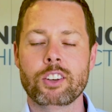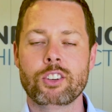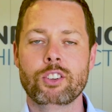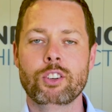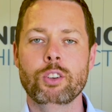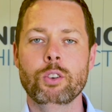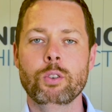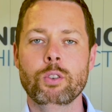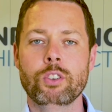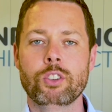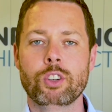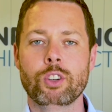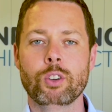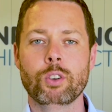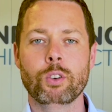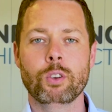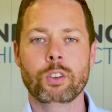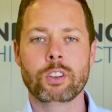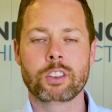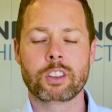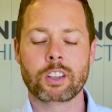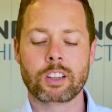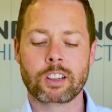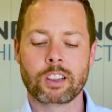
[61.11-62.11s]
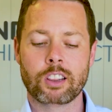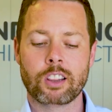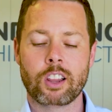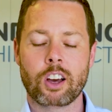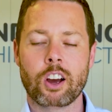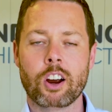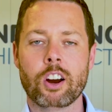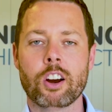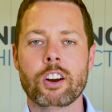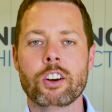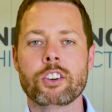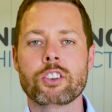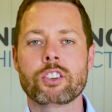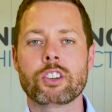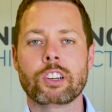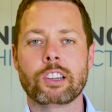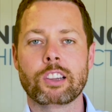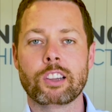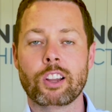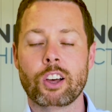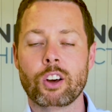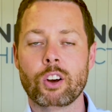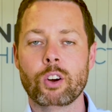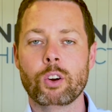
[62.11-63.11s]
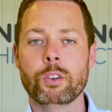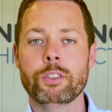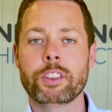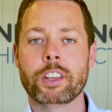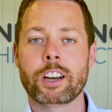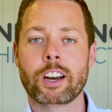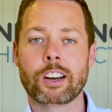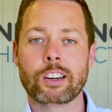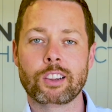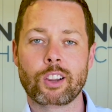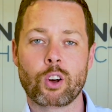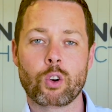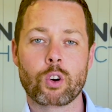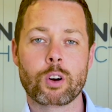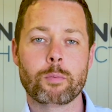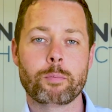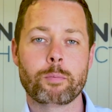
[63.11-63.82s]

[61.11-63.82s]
due to the large load that our lower